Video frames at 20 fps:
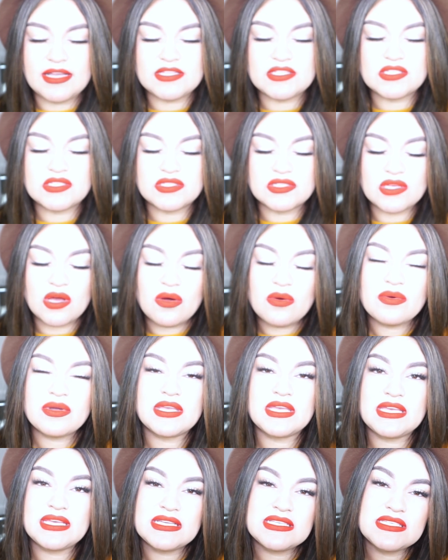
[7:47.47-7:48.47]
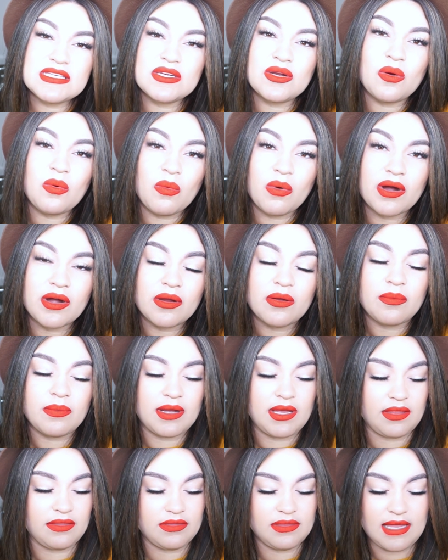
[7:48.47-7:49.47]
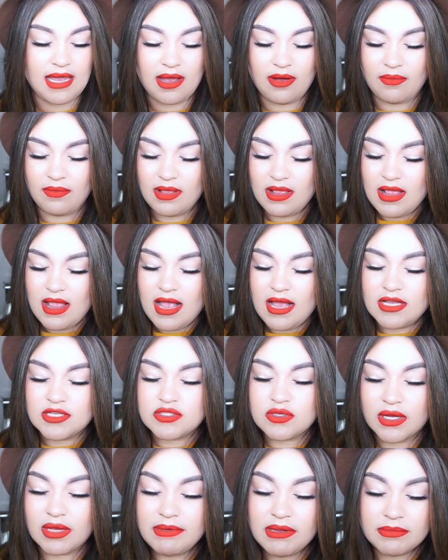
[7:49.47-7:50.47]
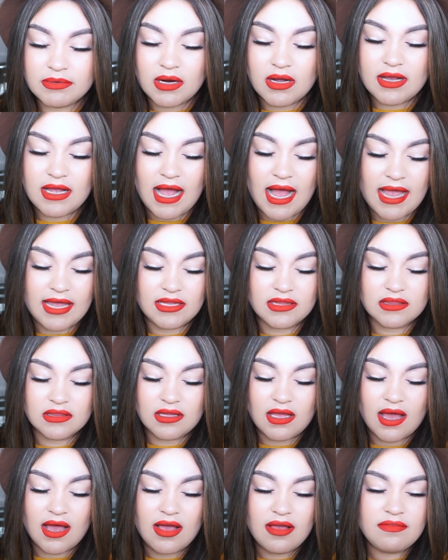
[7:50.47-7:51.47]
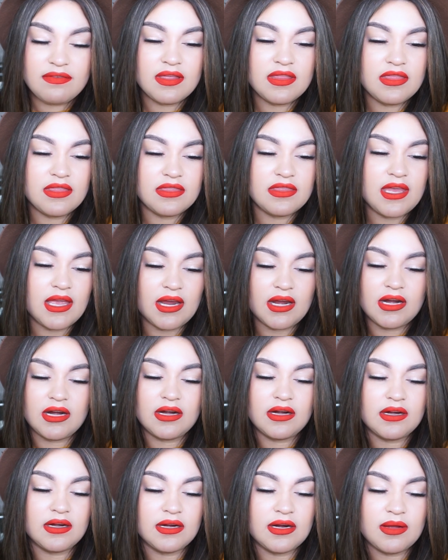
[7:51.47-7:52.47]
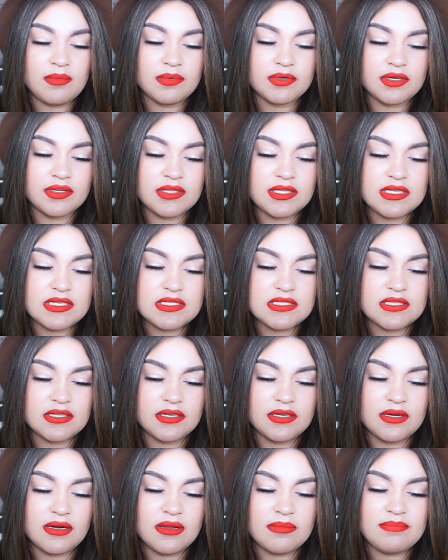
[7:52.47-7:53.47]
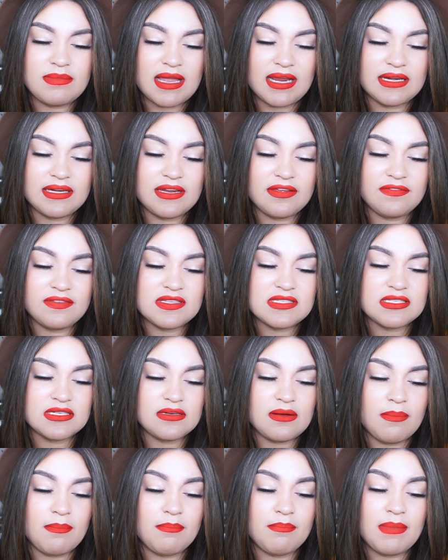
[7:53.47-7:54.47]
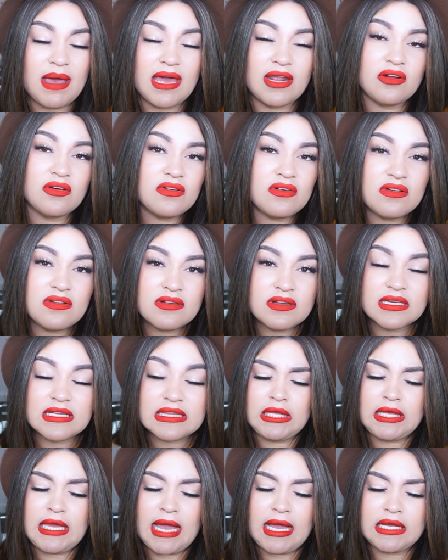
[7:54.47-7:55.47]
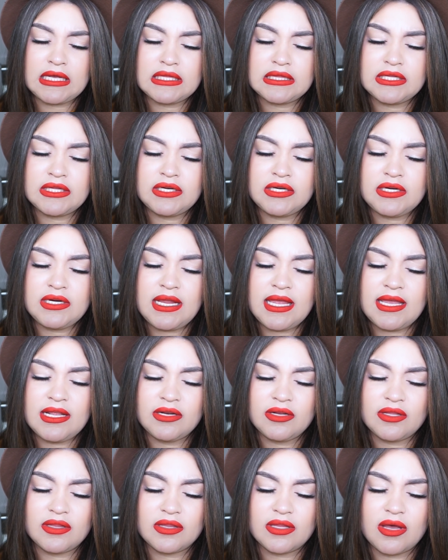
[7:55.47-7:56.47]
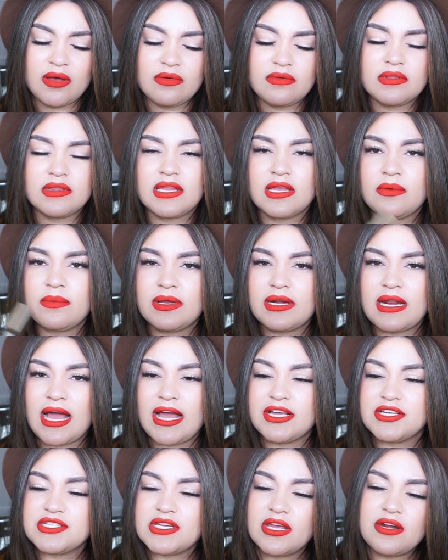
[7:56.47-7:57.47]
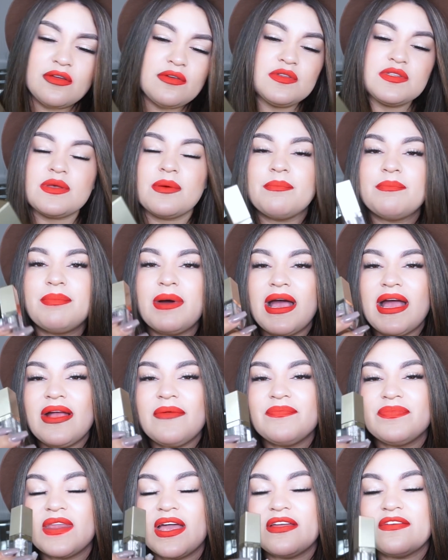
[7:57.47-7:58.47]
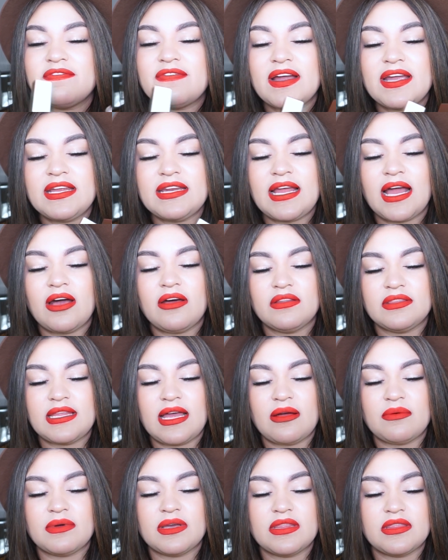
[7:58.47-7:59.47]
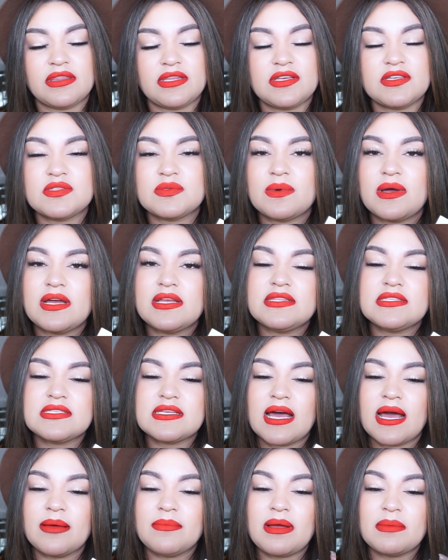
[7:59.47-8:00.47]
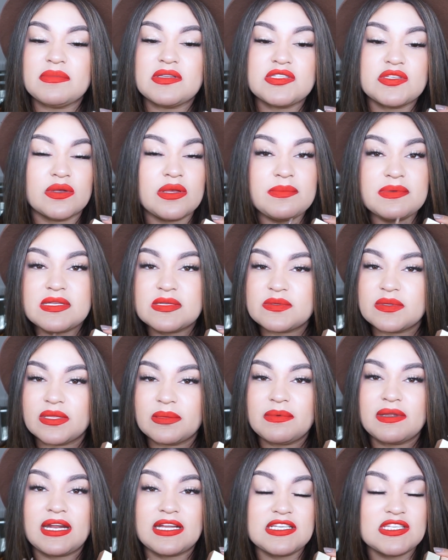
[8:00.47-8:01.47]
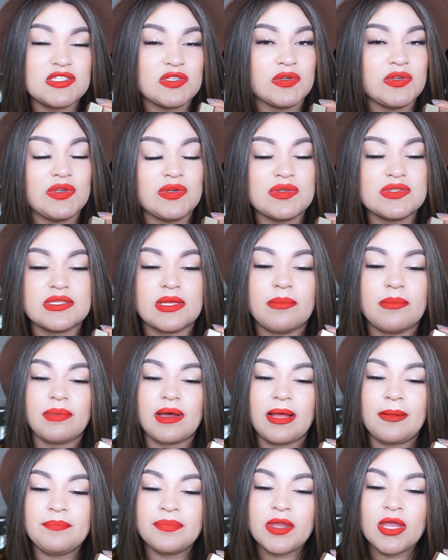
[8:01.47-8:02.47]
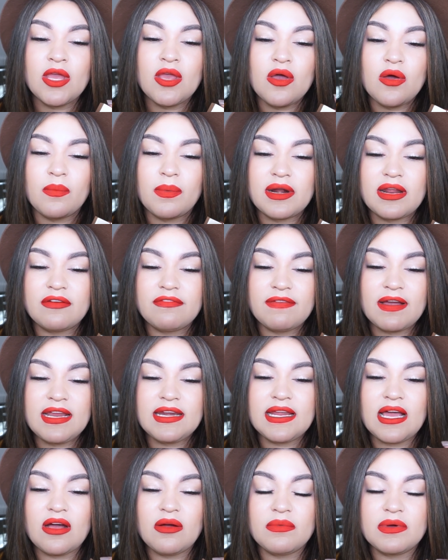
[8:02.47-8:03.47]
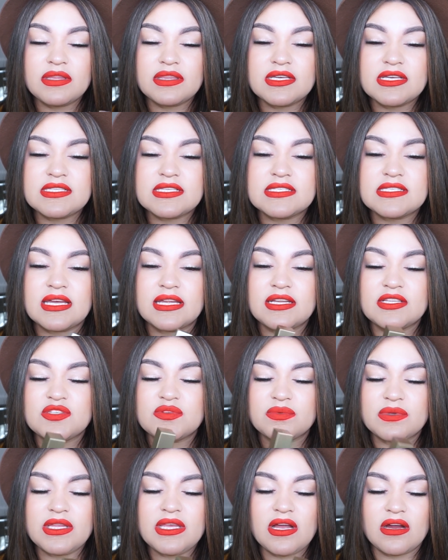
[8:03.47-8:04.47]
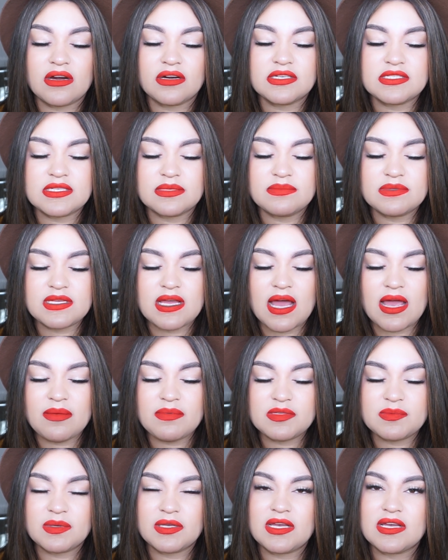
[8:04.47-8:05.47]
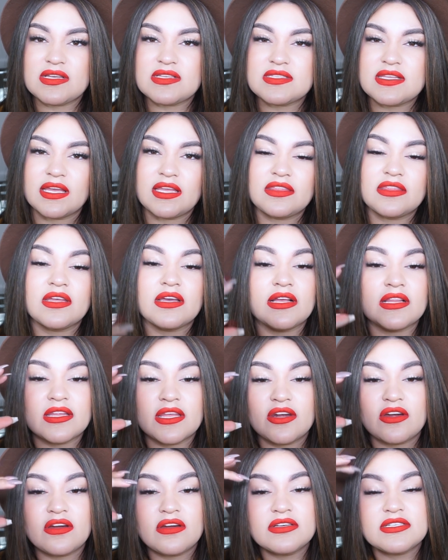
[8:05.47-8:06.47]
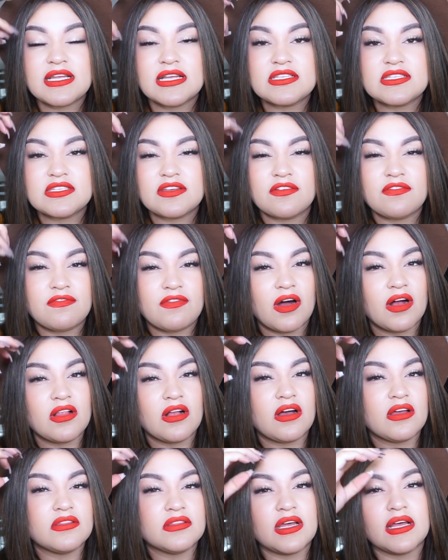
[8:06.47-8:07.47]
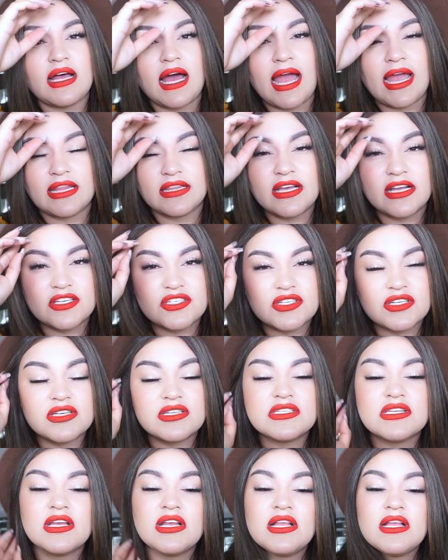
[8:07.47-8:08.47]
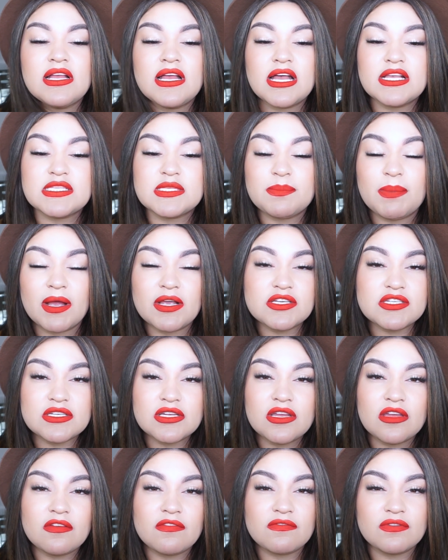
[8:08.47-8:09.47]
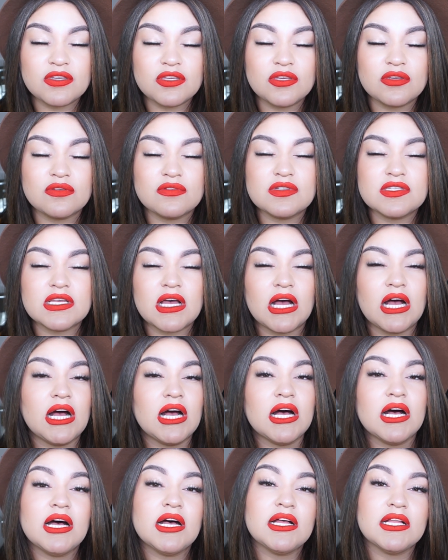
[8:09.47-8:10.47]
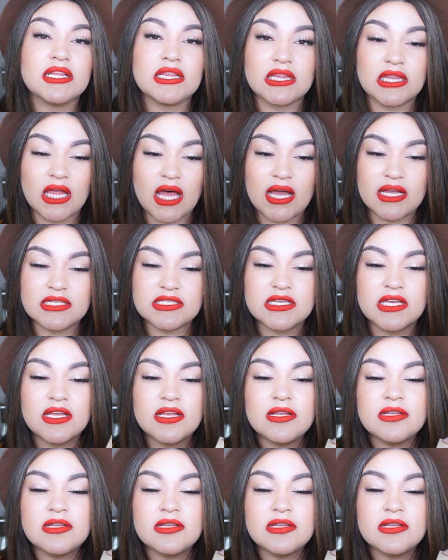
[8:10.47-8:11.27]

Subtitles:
it's so easy to work with. Now don't get me wrong, I love their, what are these, their Magnificent Metal, yeah, Glitter and Glow Liquid Eyeshadows, but I find out that with these ones, I'm still obsessed with them and I still use but what I find out with this is that it's really hard sometimes, because like the glitter tends to fall on the eyelashes, especially if you use a lot.